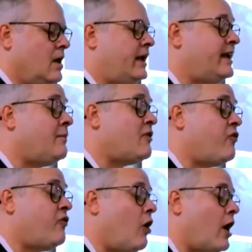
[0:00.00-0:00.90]
And number
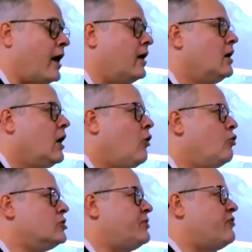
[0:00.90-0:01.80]
four,
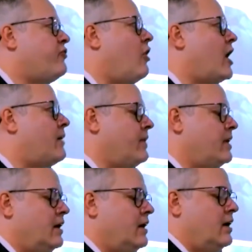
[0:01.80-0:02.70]
who would
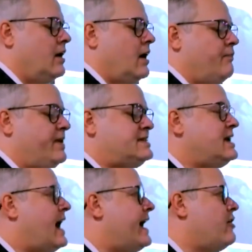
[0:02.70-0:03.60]
perform
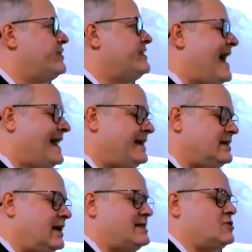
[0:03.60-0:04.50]
PCI of the LAD
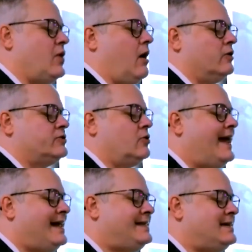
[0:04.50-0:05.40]
as well? So
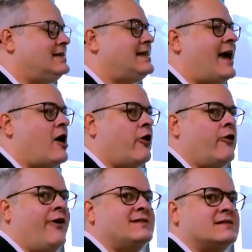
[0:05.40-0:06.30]
LAD,
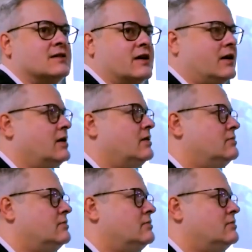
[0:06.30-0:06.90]
diagonal, and circ.